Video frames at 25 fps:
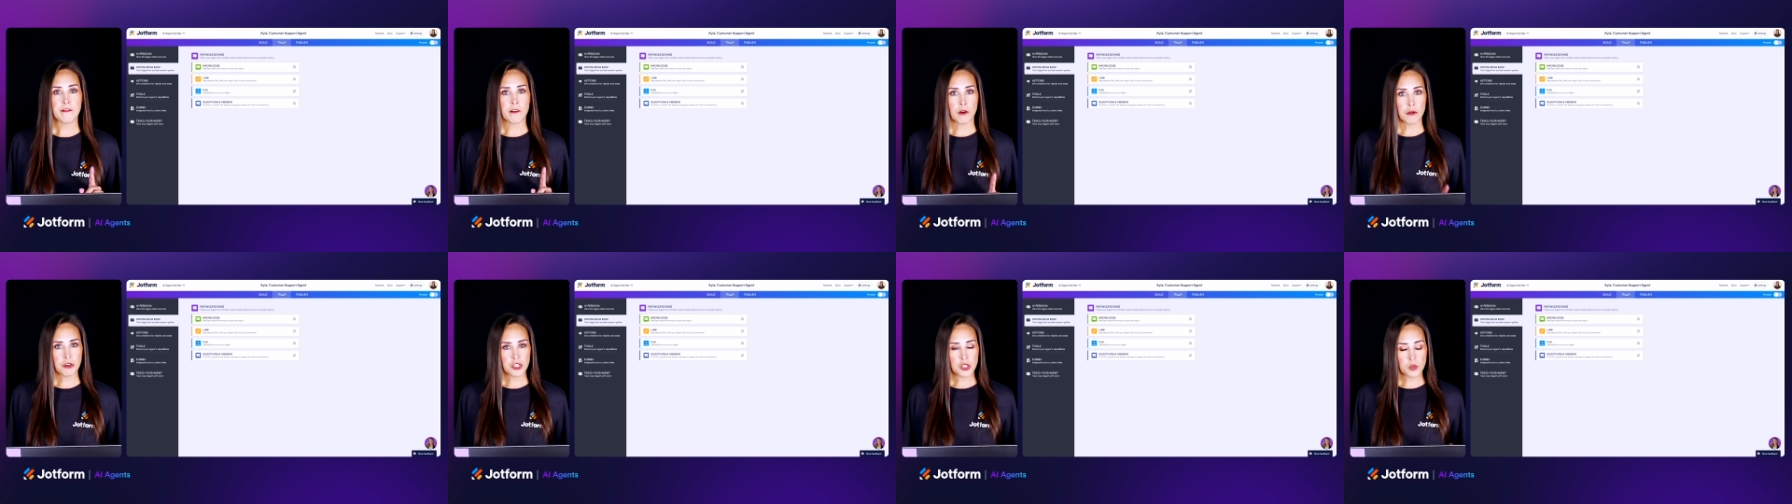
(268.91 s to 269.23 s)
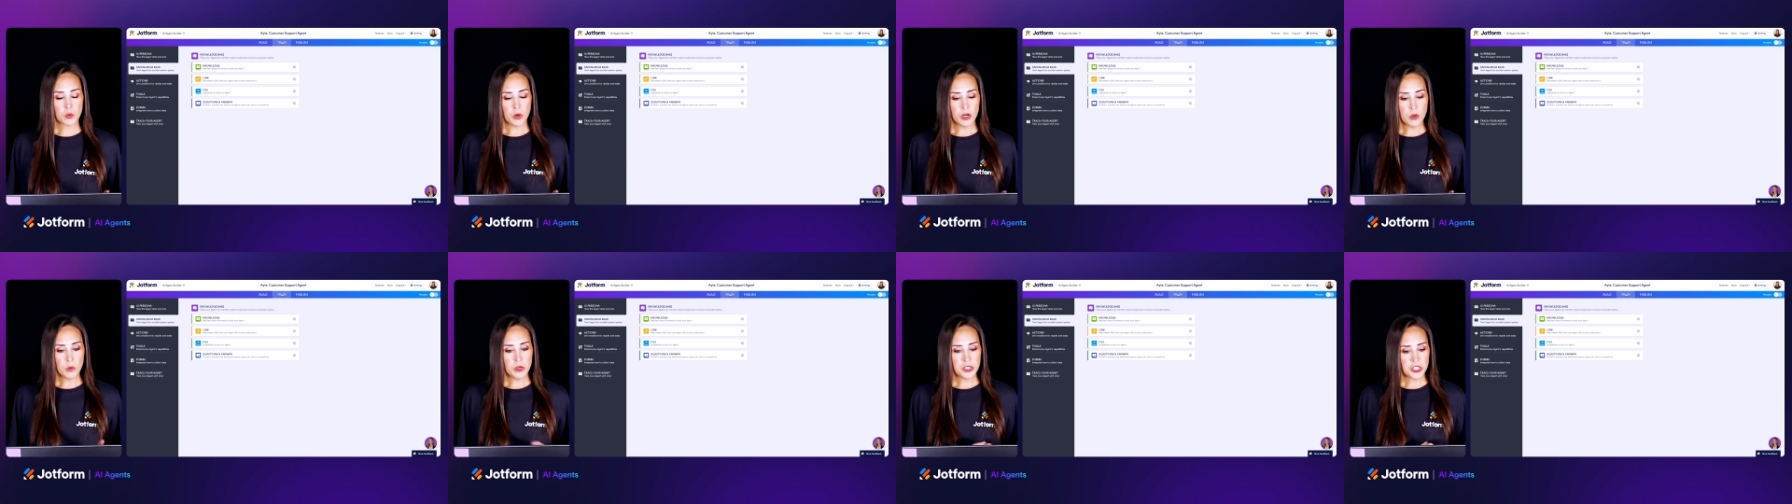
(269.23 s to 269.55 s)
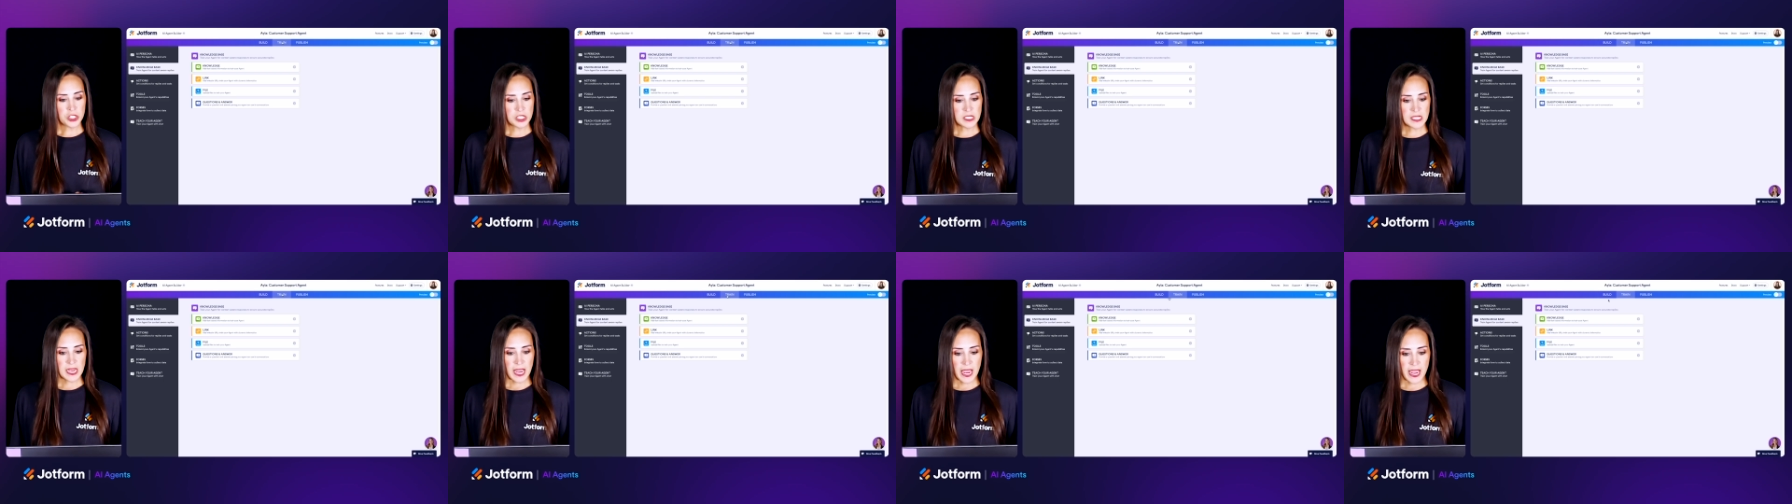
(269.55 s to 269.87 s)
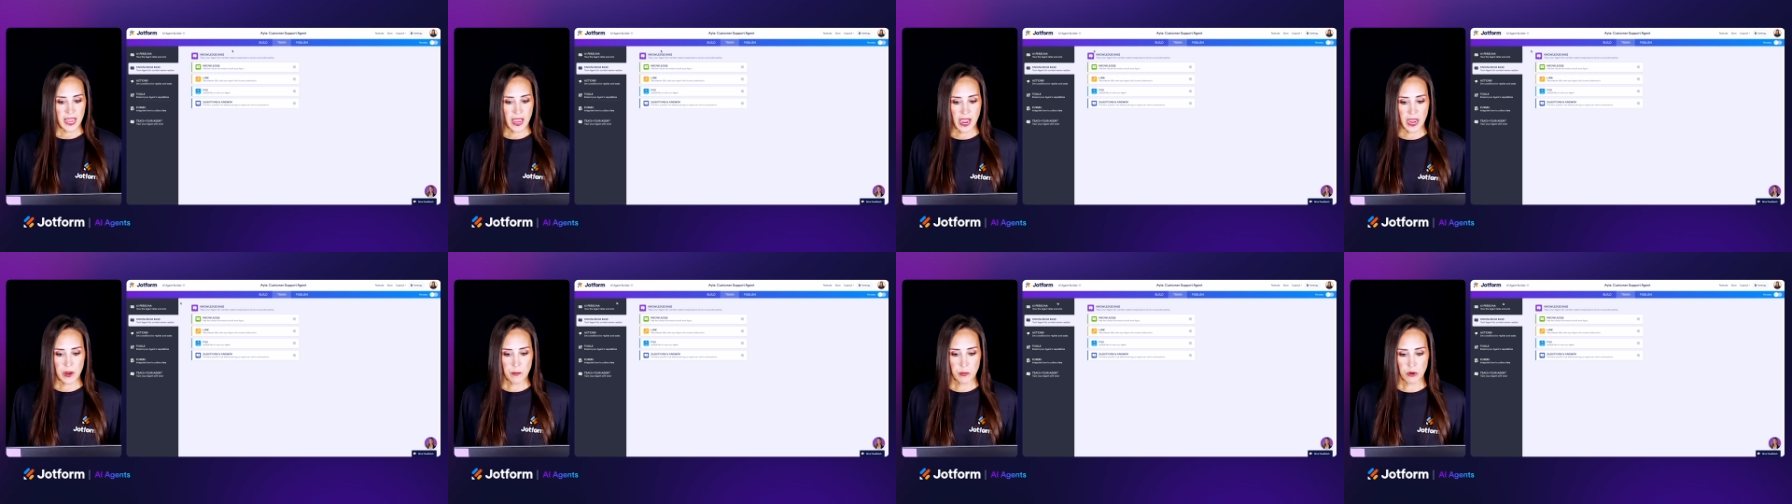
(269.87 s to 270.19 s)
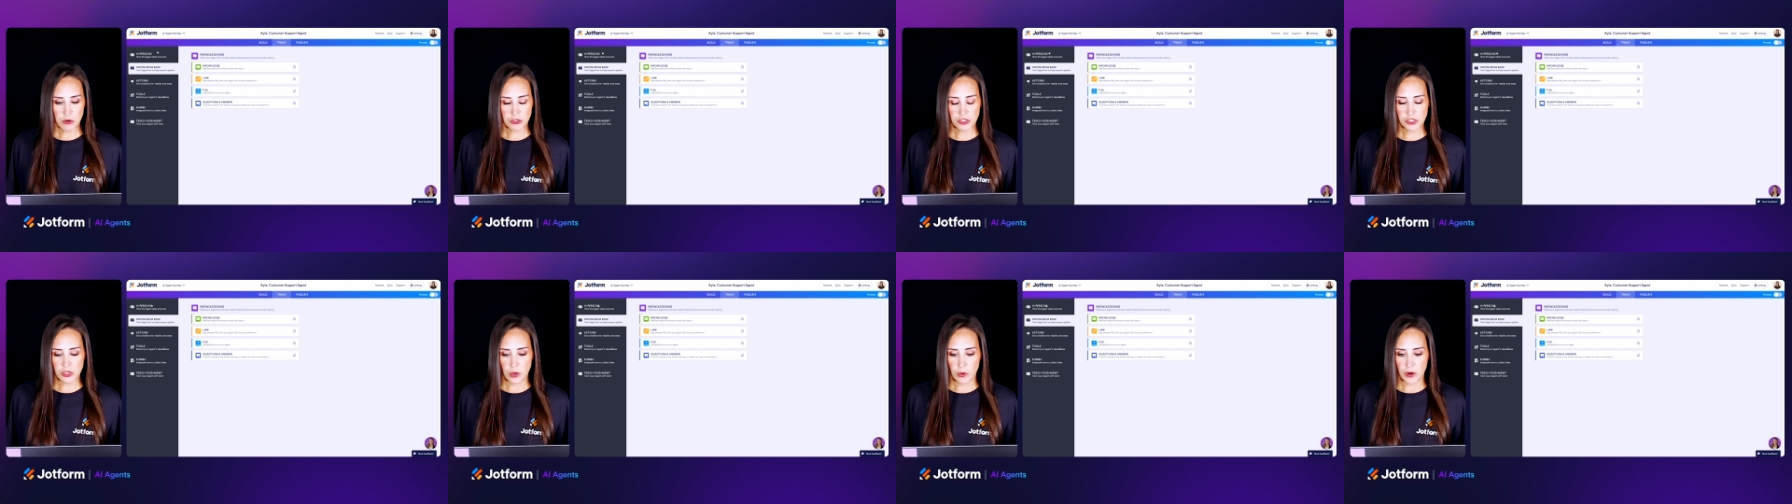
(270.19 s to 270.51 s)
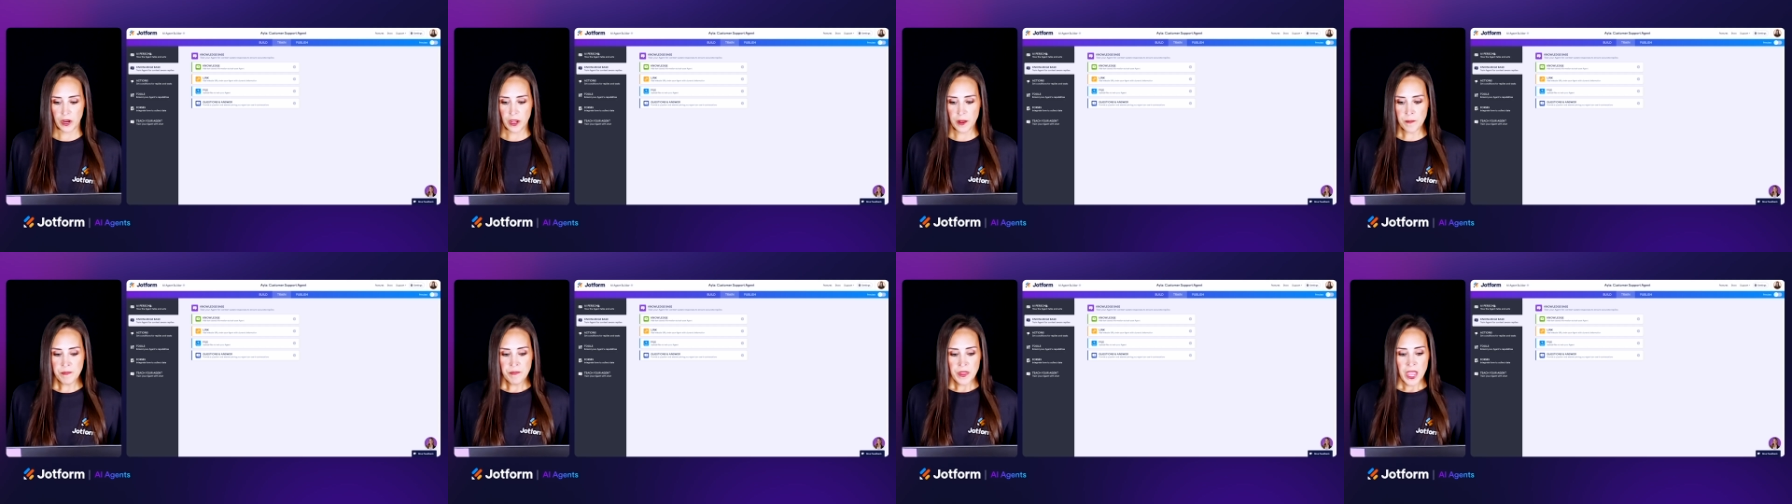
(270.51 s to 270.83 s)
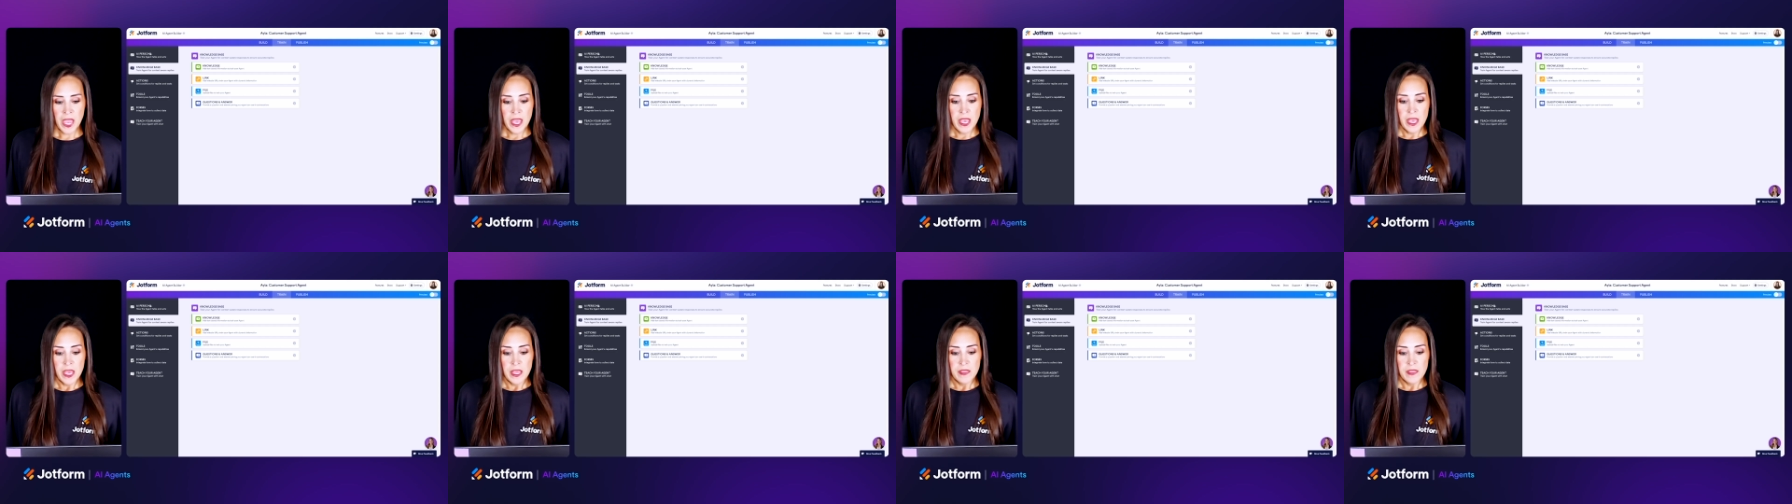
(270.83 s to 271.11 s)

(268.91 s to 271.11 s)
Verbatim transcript: first one, which is AI persona.